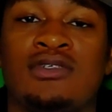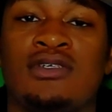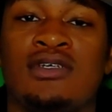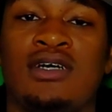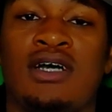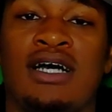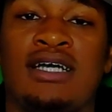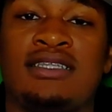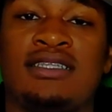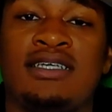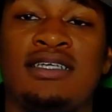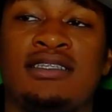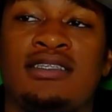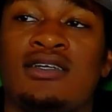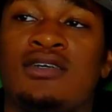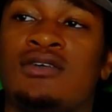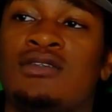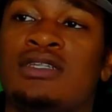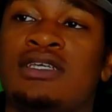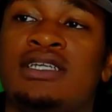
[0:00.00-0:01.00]
I think the
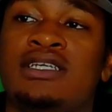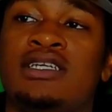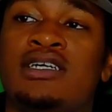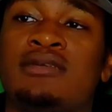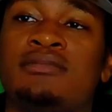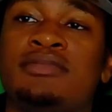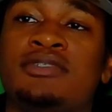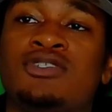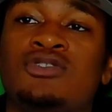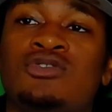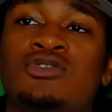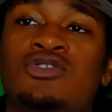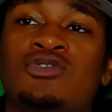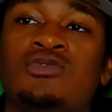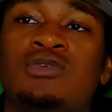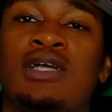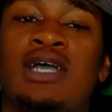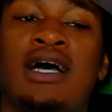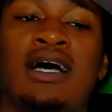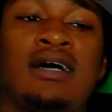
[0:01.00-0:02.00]
only W
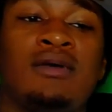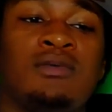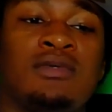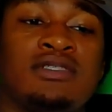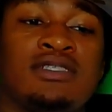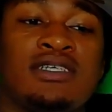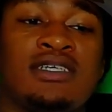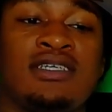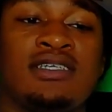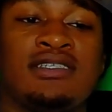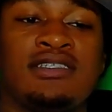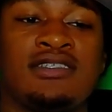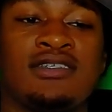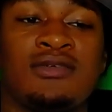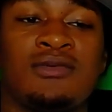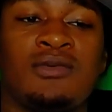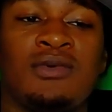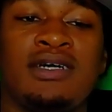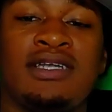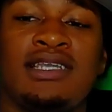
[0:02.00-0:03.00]
you got was against a
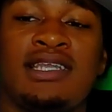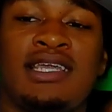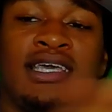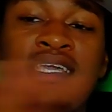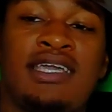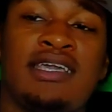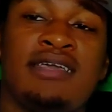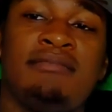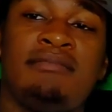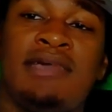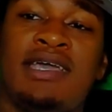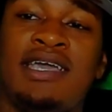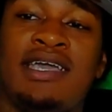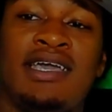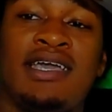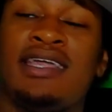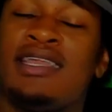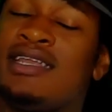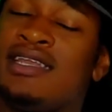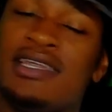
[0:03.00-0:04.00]
one-legged
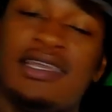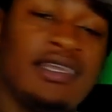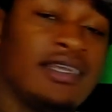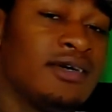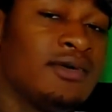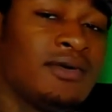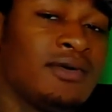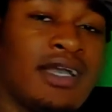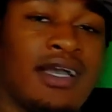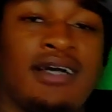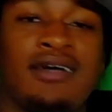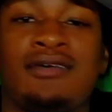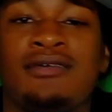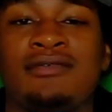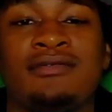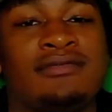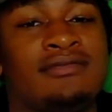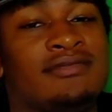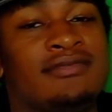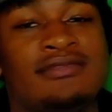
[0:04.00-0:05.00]
man. It don't count.
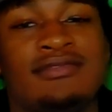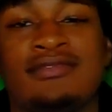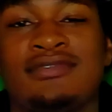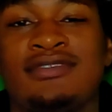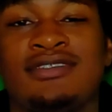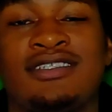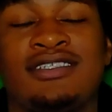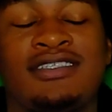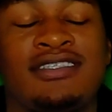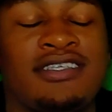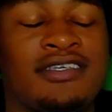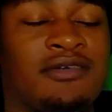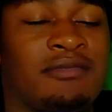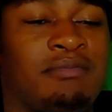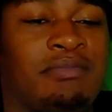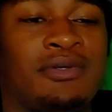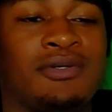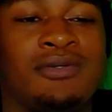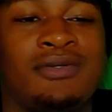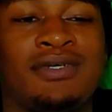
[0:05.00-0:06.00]

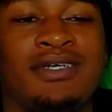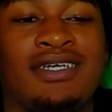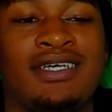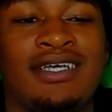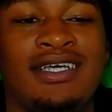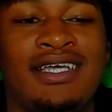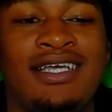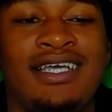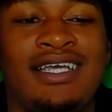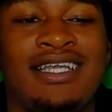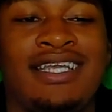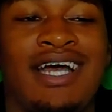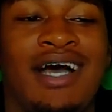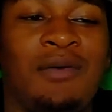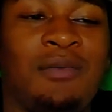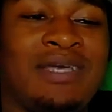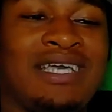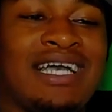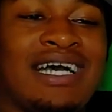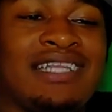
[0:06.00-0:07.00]
Simple.
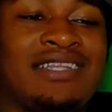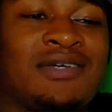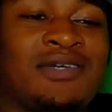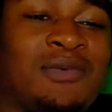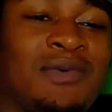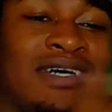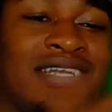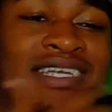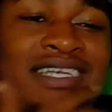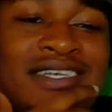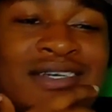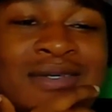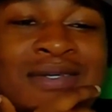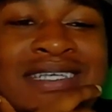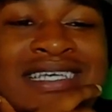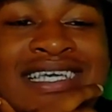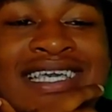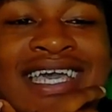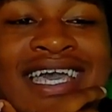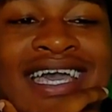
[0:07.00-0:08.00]
Now we got the one and
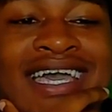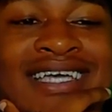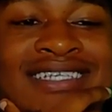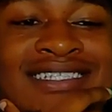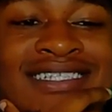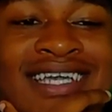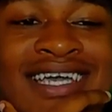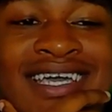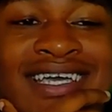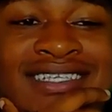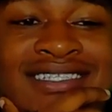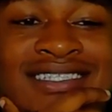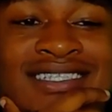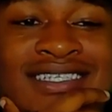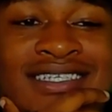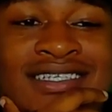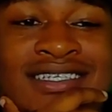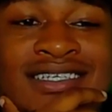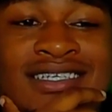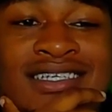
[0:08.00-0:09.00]
only Cash
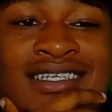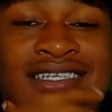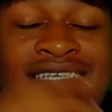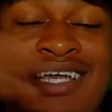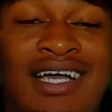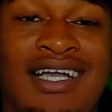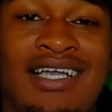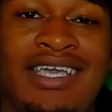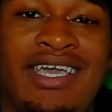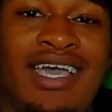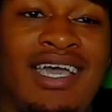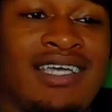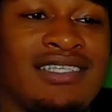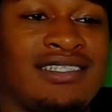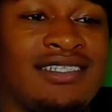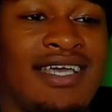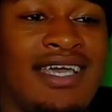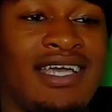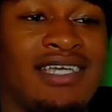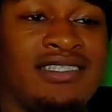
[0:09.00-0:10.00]
Nasty. Now
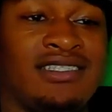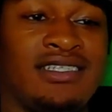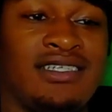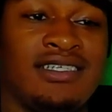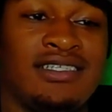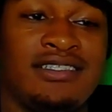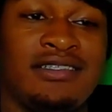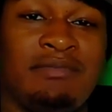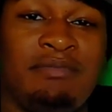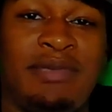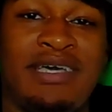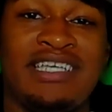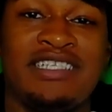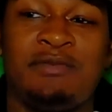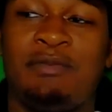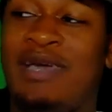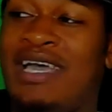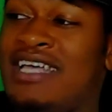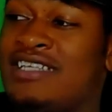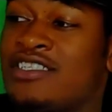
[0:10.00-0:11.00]
Cash Nasty is the
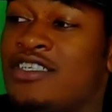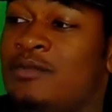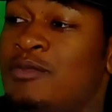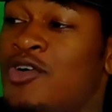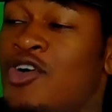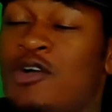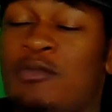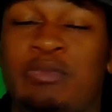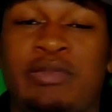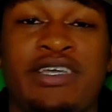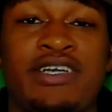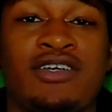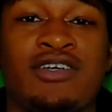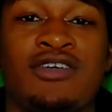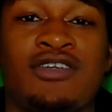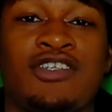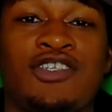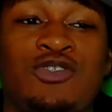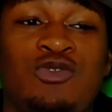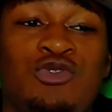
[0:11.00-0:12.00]
best basketball
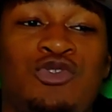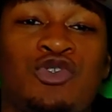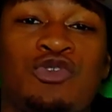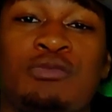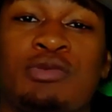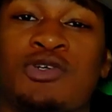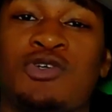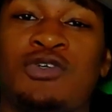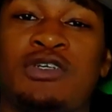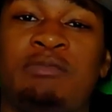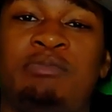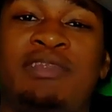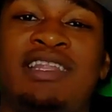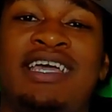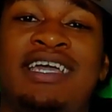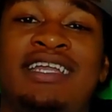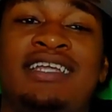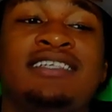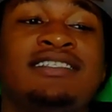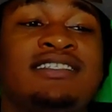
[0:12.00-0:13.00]
player YouTuber on the
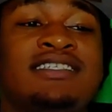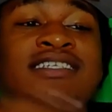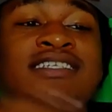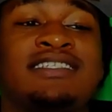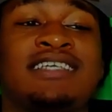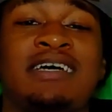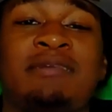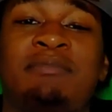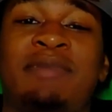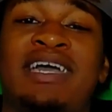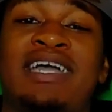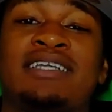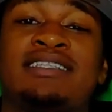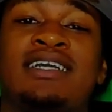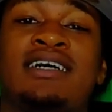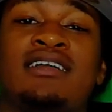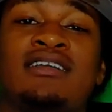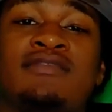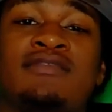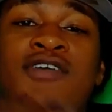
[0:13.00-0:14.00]
planet since I backed
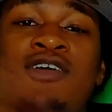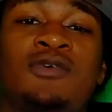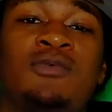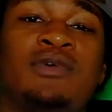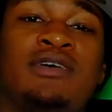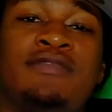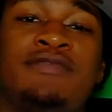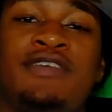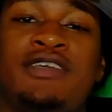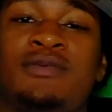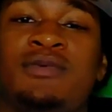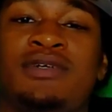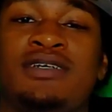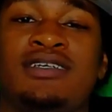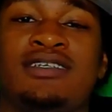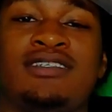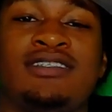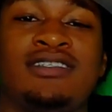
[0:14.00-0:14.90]
out of our 1v1.